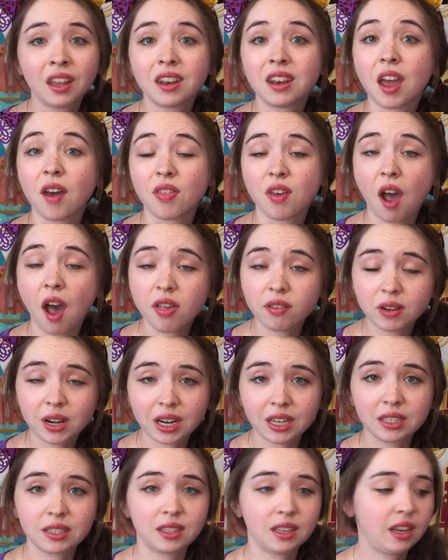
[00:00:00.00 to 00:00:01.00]
Now, the other
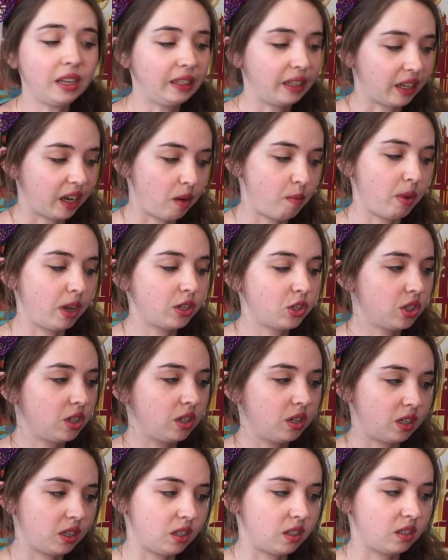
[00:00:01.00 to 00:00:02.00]
nice thing, like I
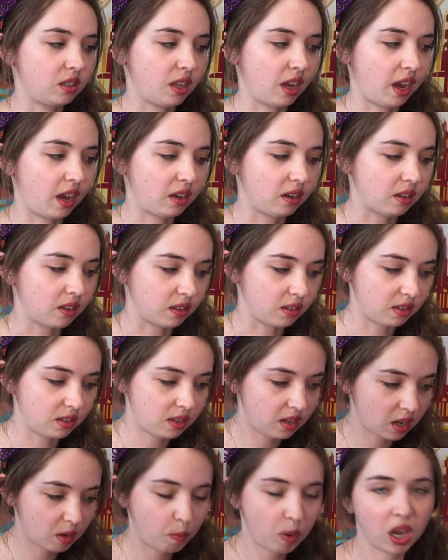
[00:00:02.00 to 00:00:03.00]
mentioned, is that the
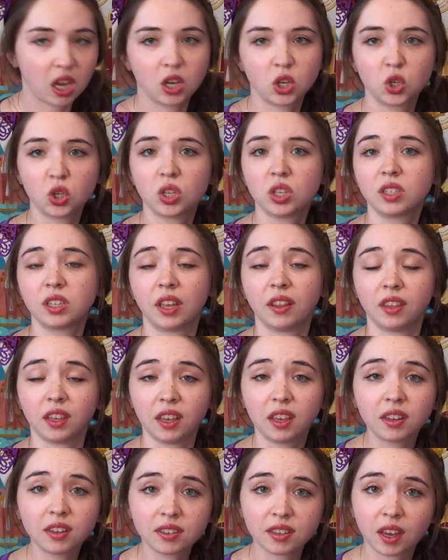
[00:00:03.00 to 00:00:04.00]
stick pages and
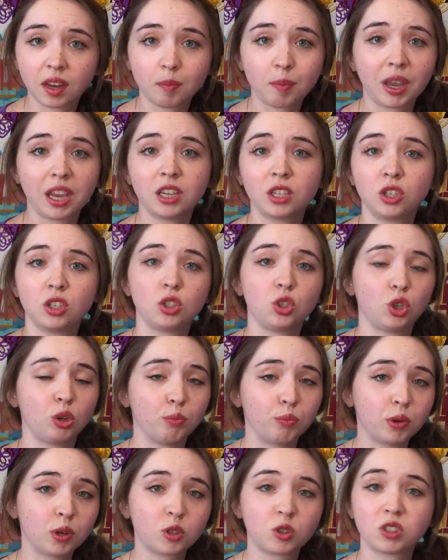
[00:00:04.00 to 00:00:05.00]
the inside pages, you
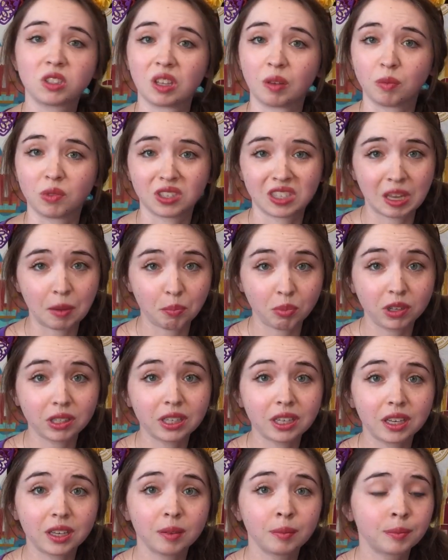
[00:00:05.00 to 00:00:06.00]
can purchase them
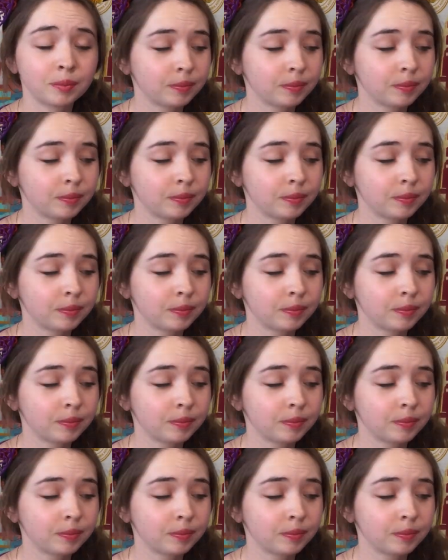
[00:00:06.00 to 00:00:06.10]
separately,